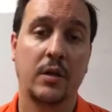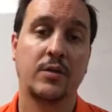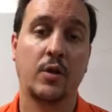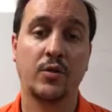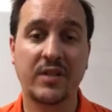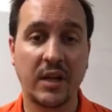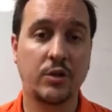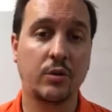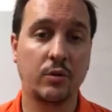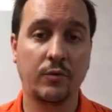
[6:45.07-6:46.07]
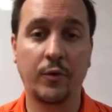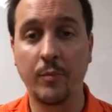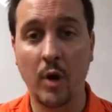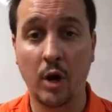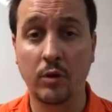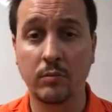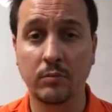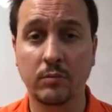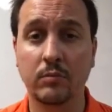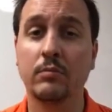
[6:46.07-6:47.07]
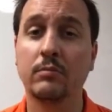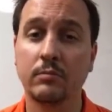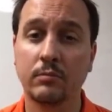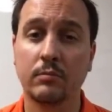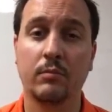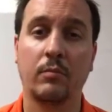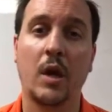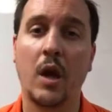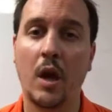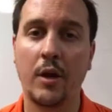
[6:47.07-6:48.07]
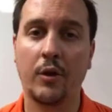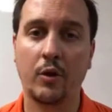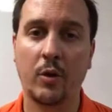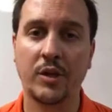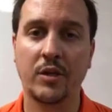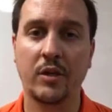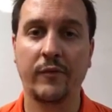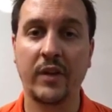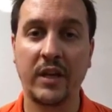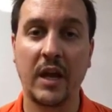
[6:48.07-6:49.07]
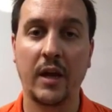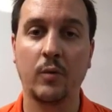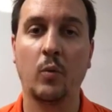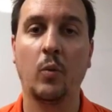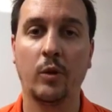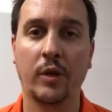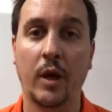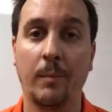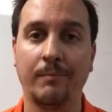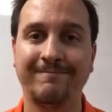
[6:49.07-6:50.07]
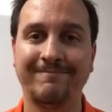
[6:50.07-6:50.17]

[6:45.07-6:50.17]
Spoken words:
So stay tuned for tomorrow. Another question of the day will come.